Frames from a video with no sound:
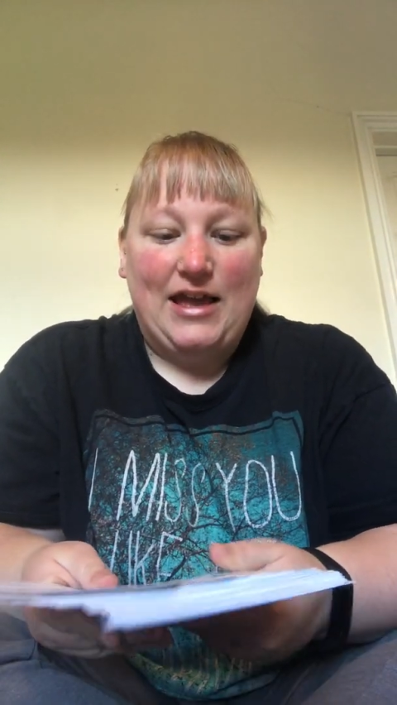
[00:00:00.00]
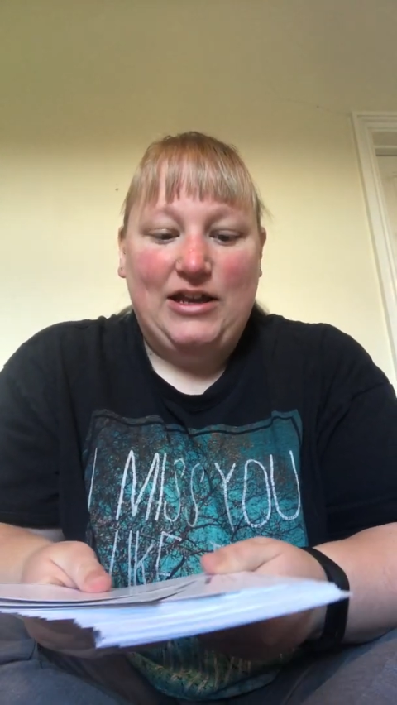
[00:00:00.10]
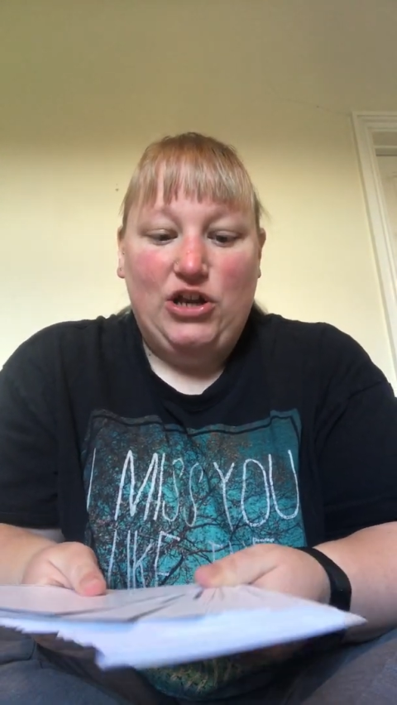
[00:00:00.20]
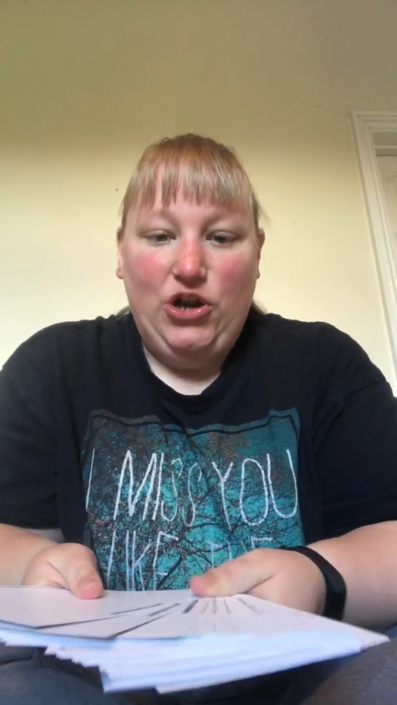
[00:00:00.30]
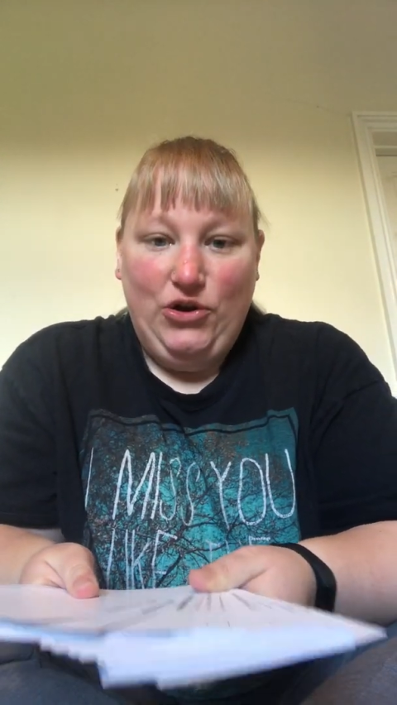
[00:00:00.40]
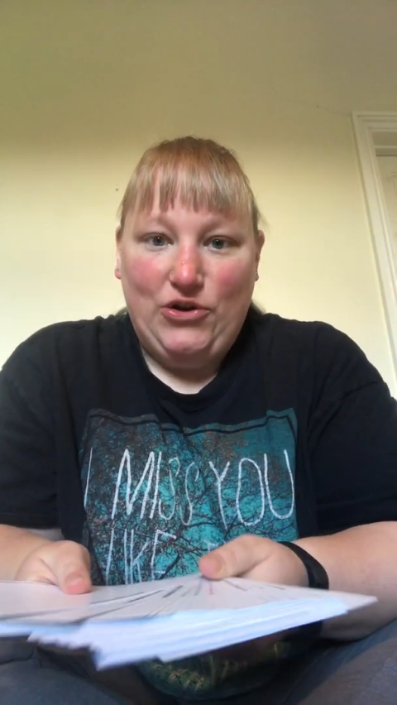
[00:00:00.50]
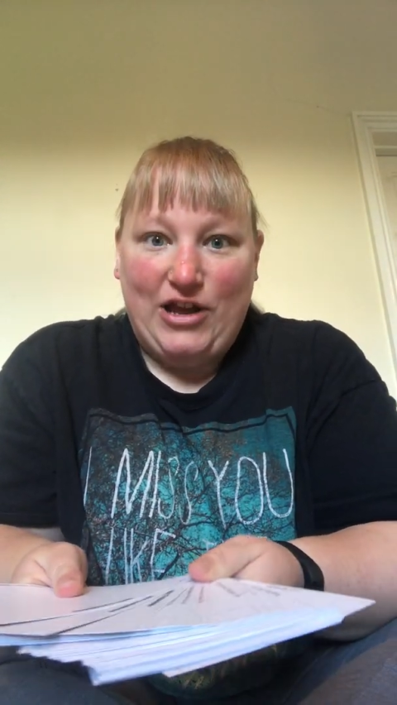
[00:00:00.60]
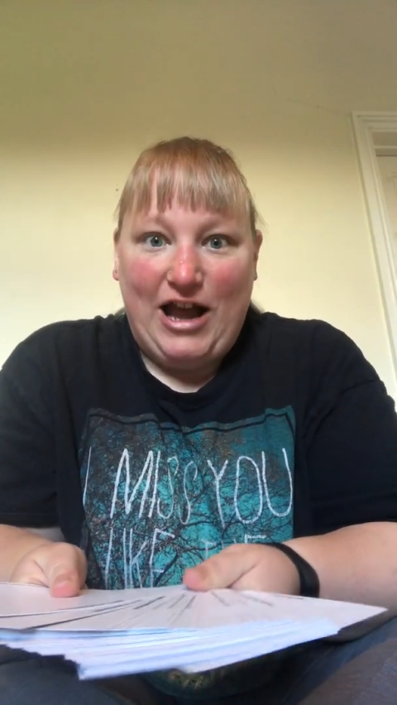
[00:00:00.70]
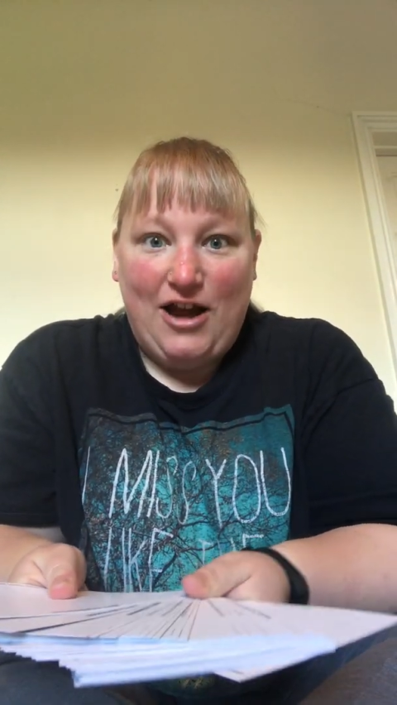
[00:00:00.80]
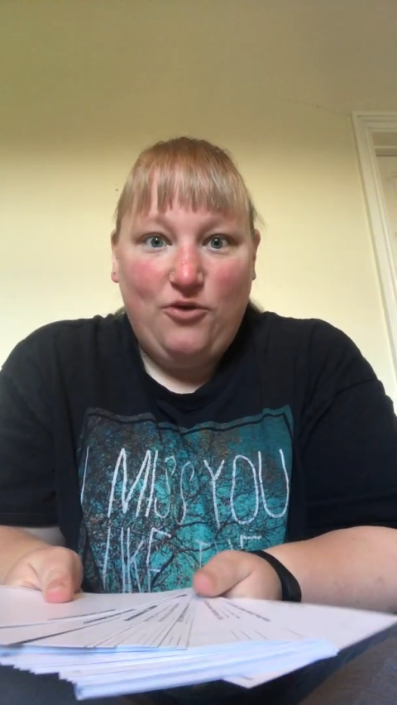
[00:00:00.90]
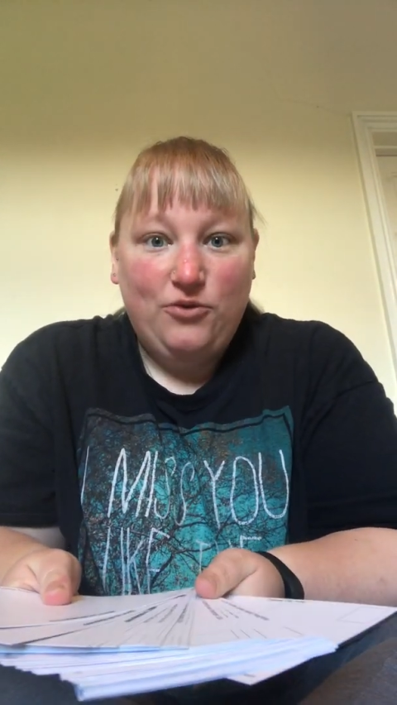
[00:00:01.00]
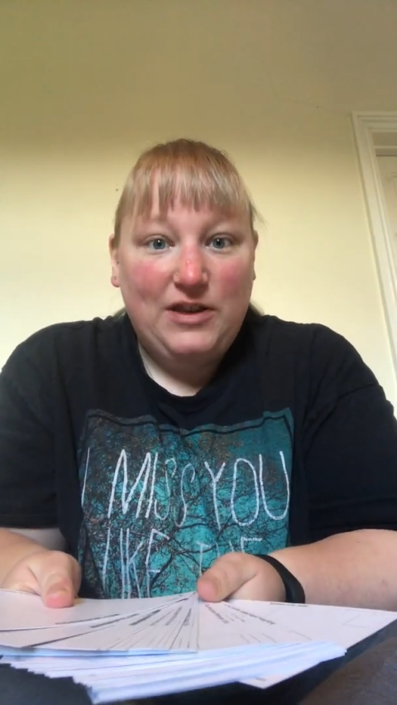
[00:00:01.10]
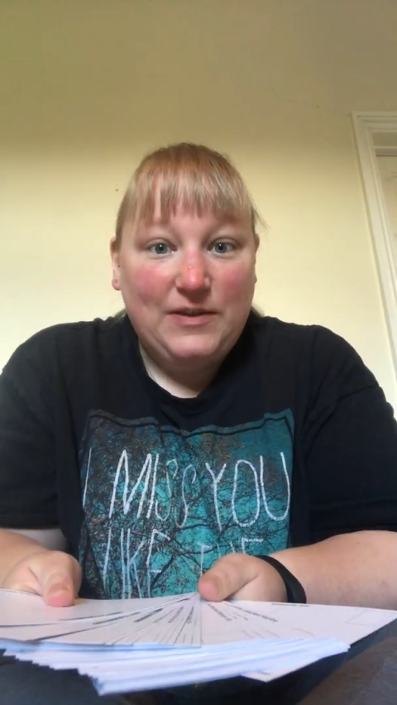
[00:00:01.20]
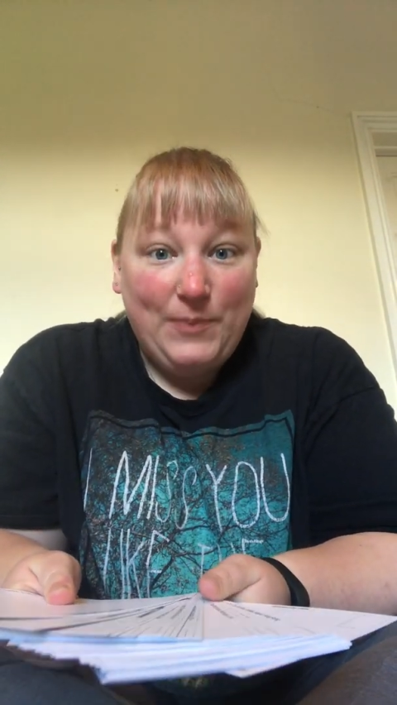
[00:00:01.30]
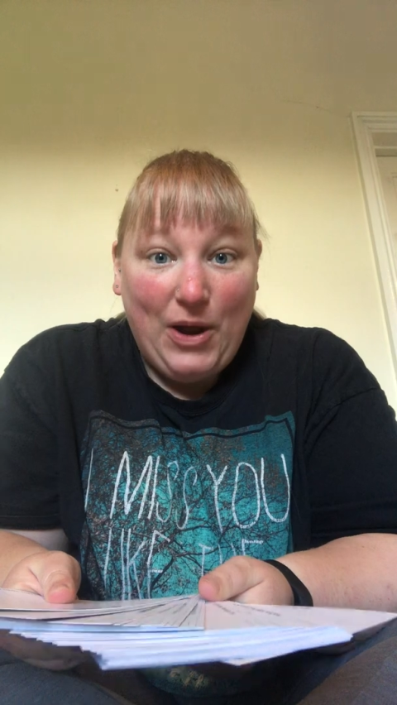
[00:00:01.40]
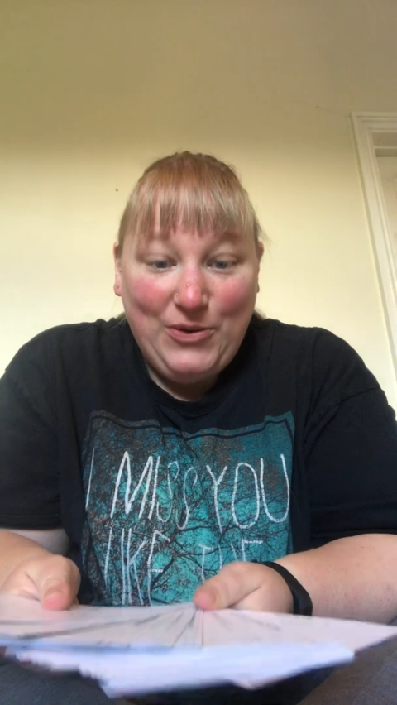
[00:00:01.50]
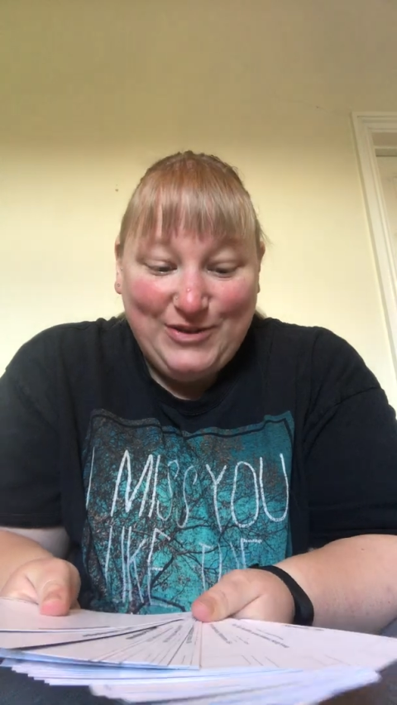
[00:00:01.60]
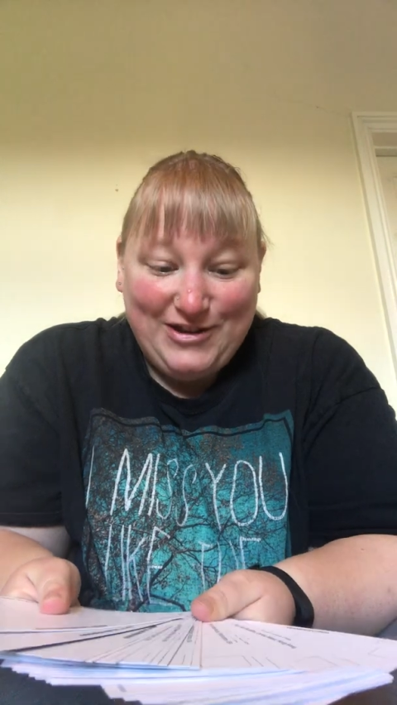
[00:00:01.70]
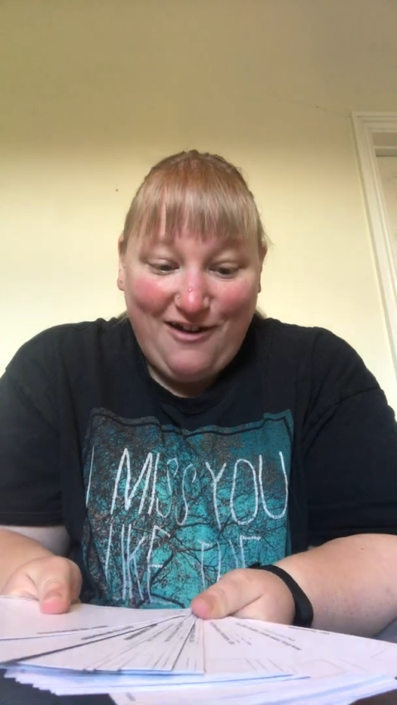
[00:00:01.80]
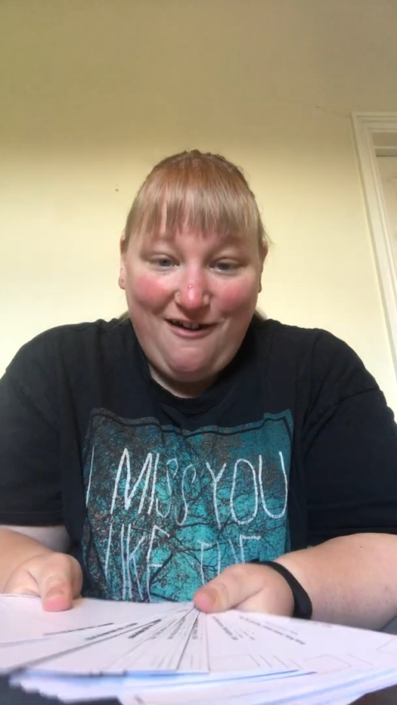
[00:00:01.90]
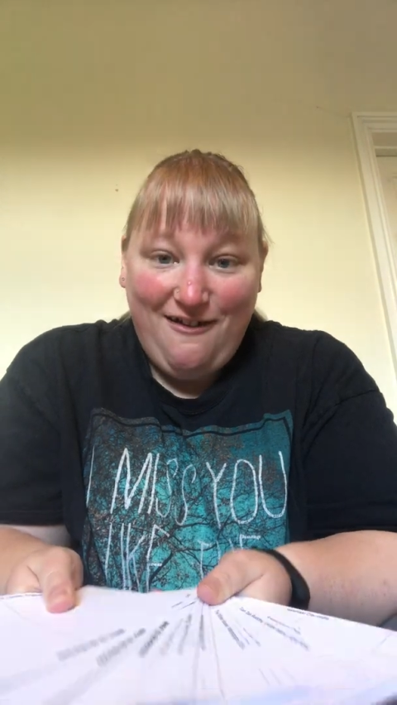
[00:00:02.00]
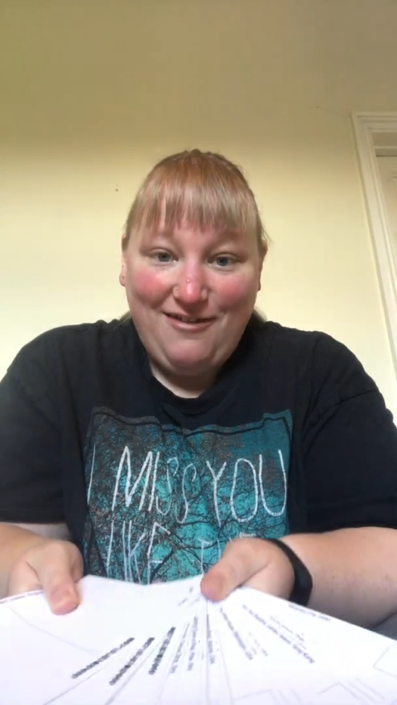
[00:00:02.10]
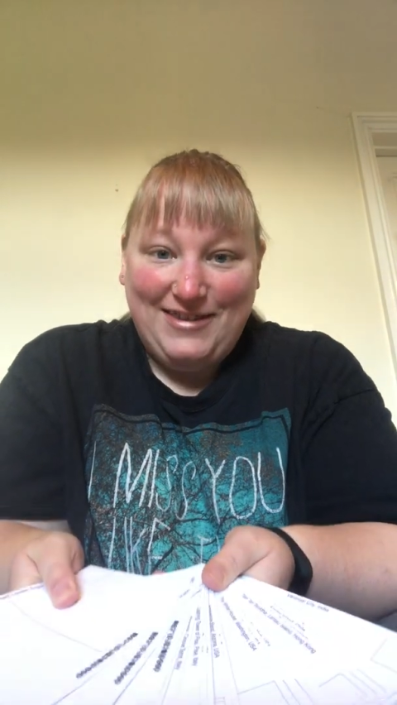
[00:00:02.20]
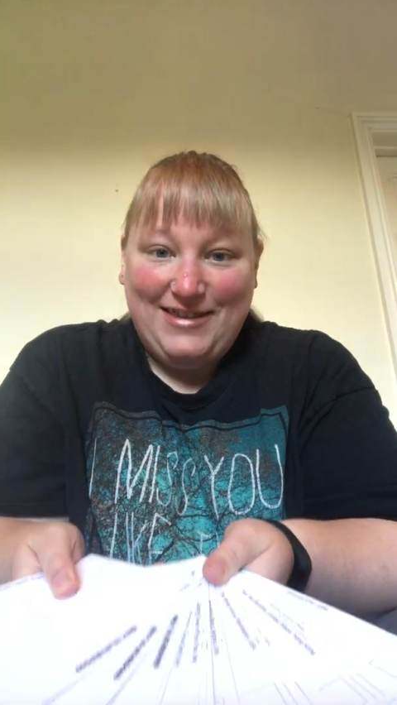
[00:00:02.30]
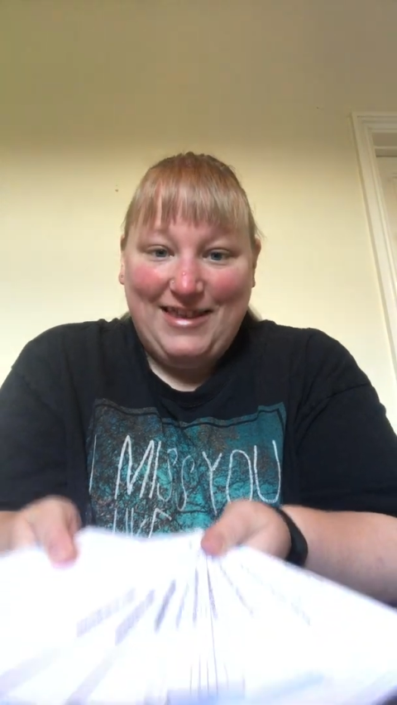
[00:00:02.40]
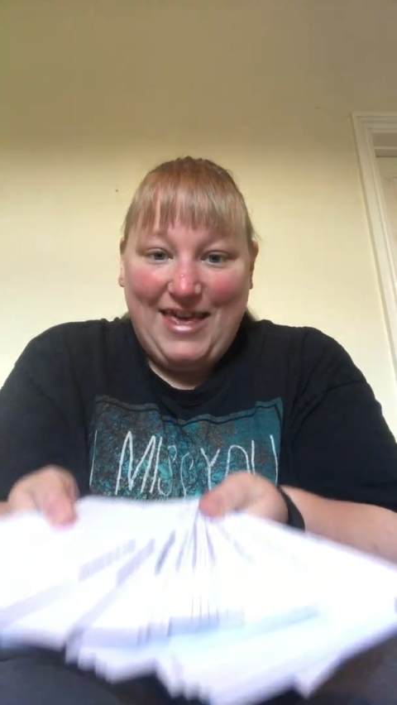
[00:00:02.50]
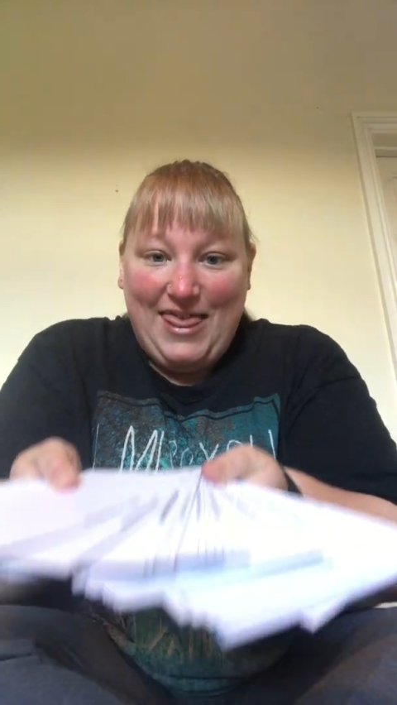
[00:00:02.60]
and look at all these postcards.